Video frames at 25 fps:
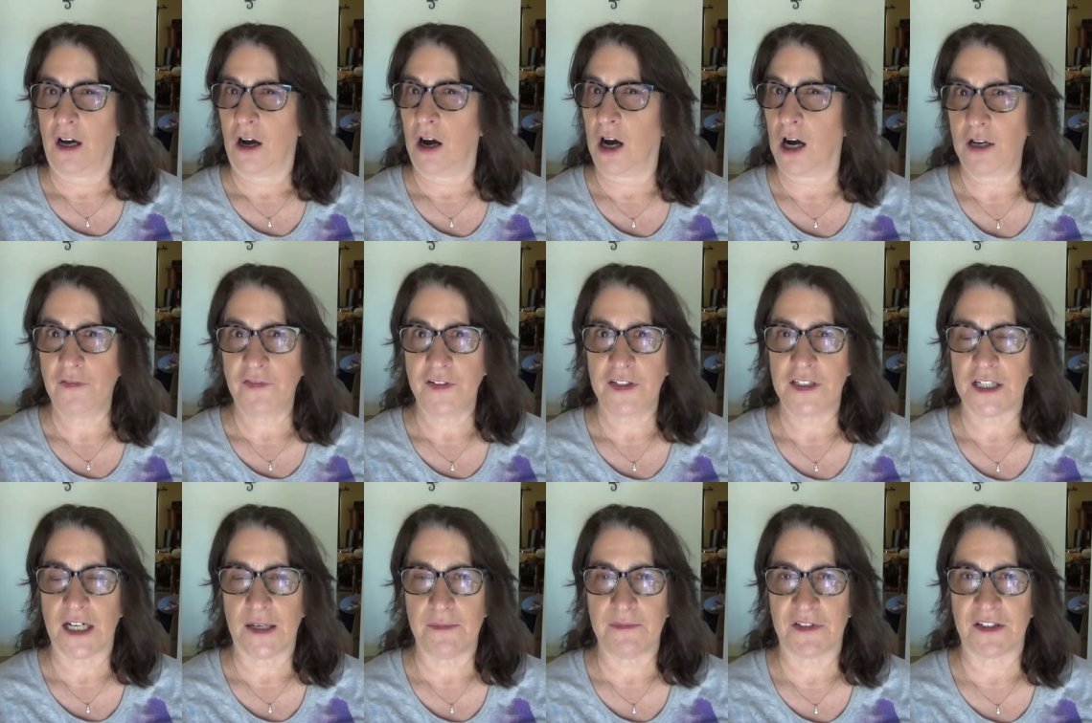
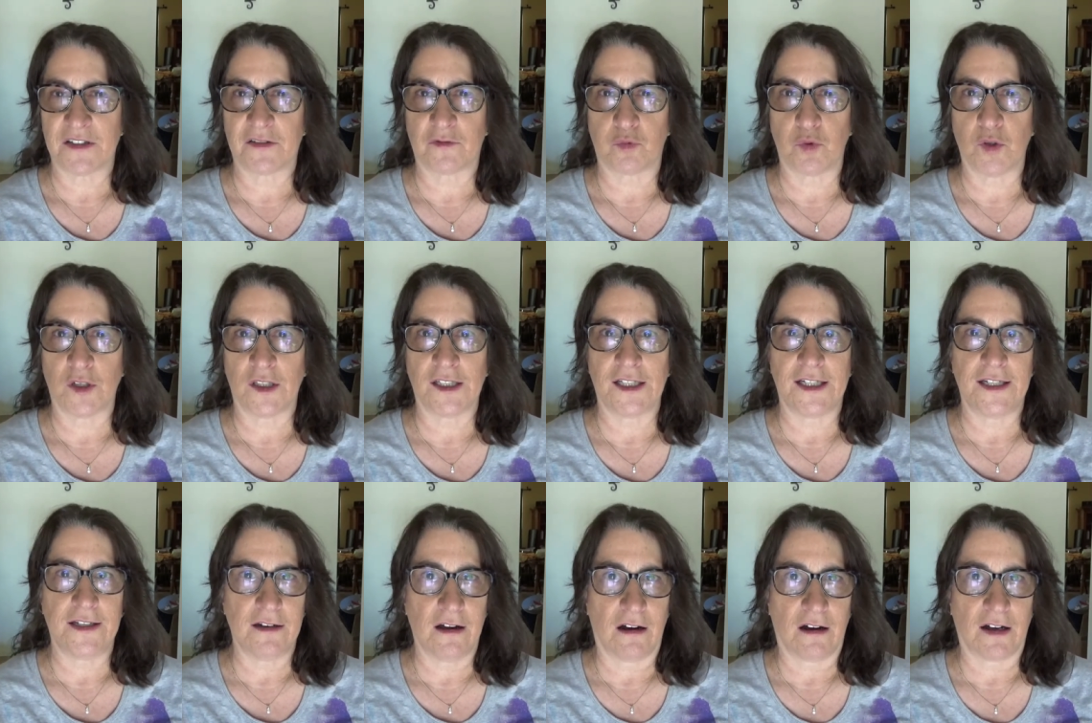Oftentimes it's
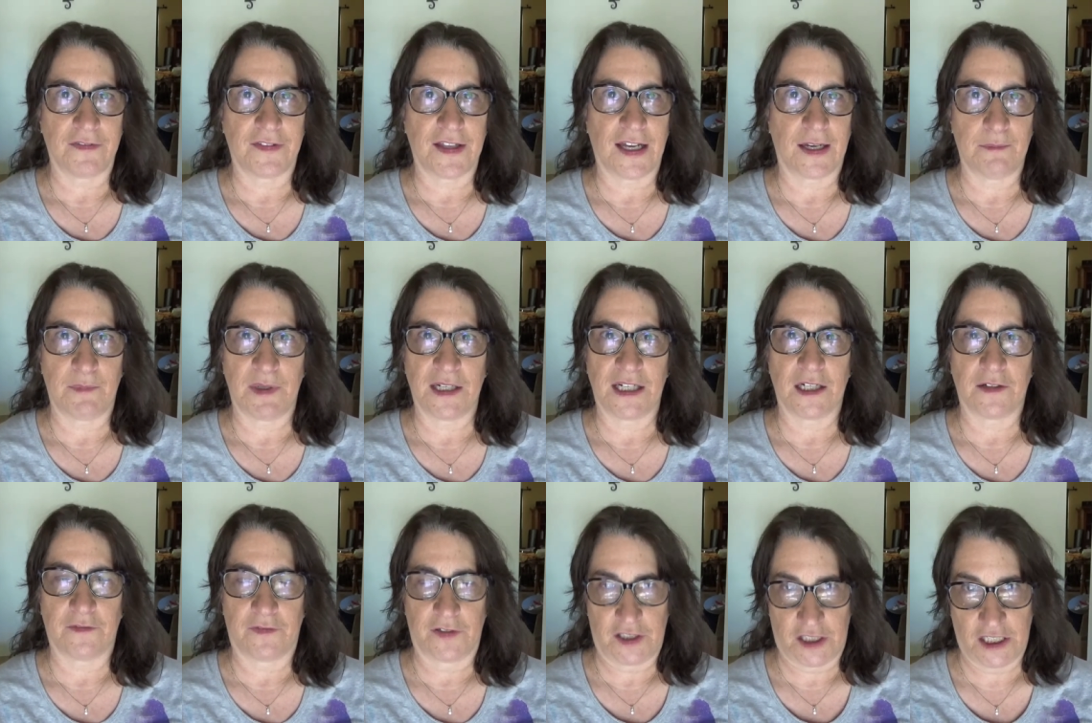really not that
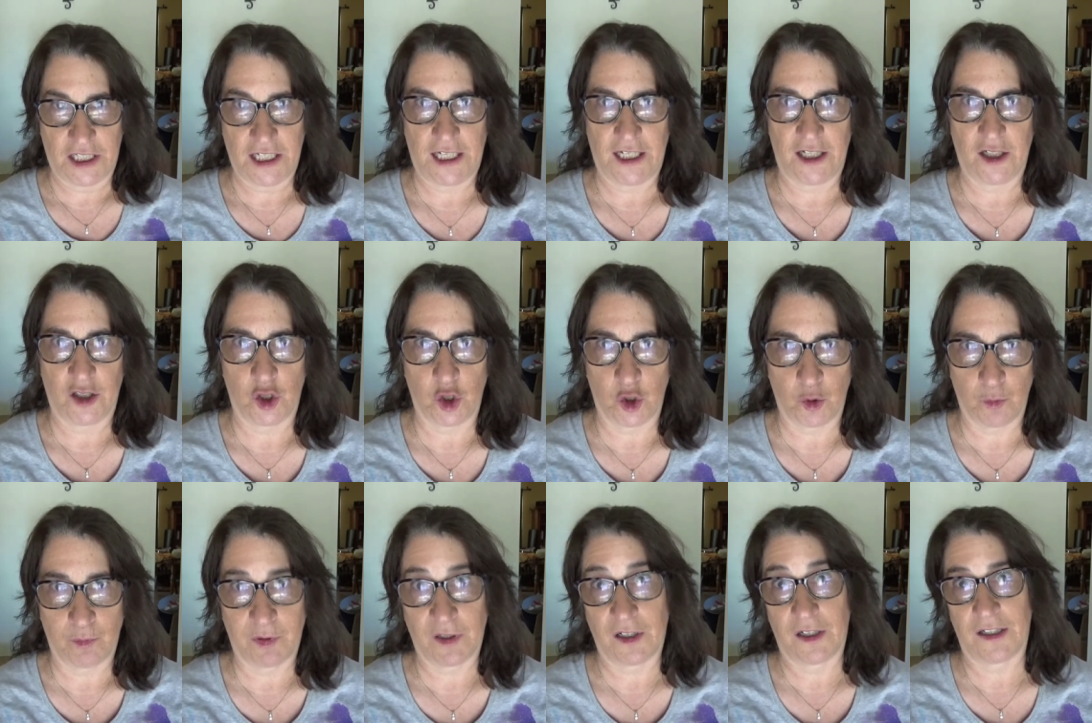big of a
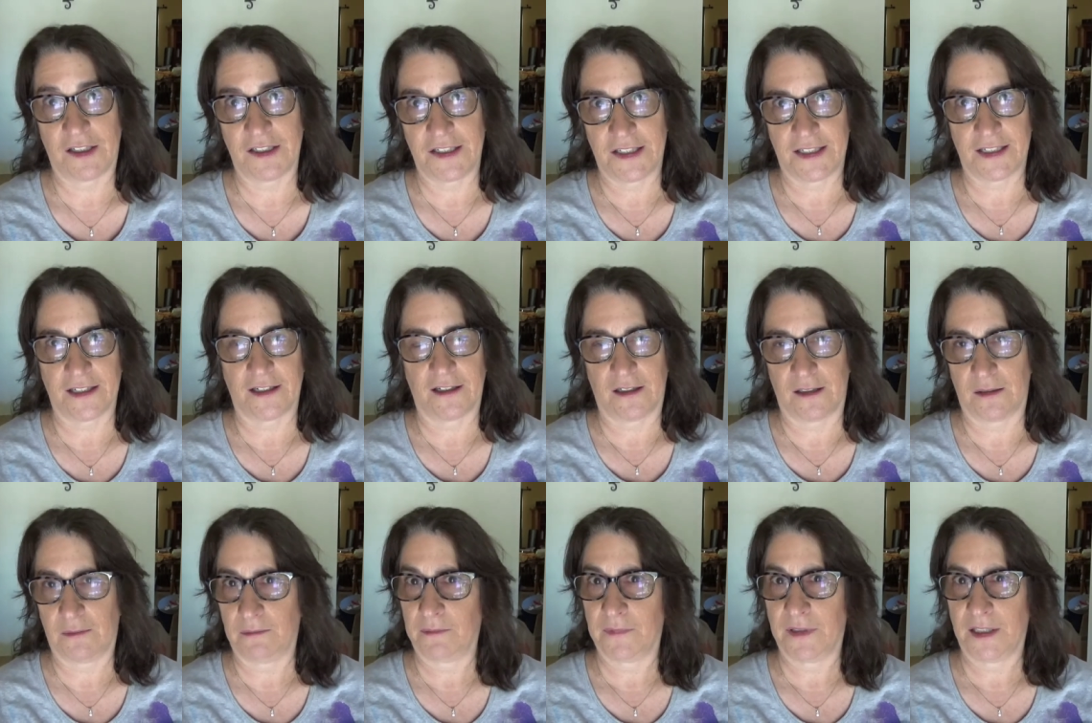deal, but
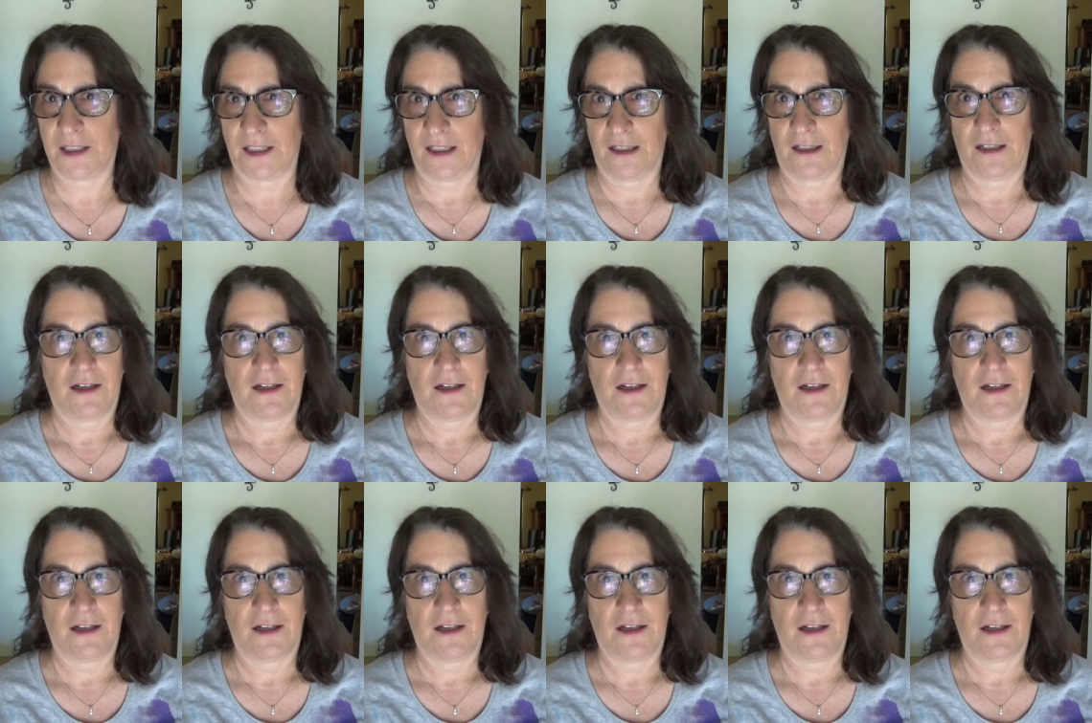um,